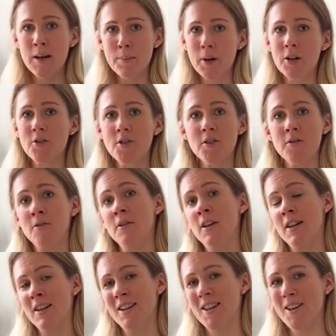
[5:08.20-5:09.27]
But also,
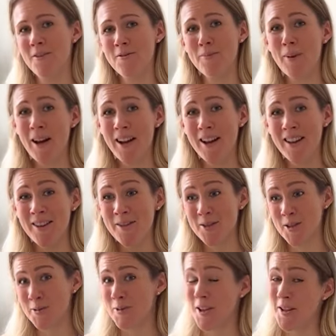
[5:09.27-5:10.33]
if my
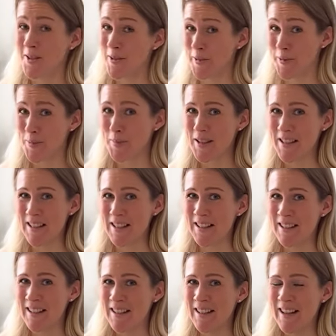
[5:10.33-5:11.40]
suitcase goes missing,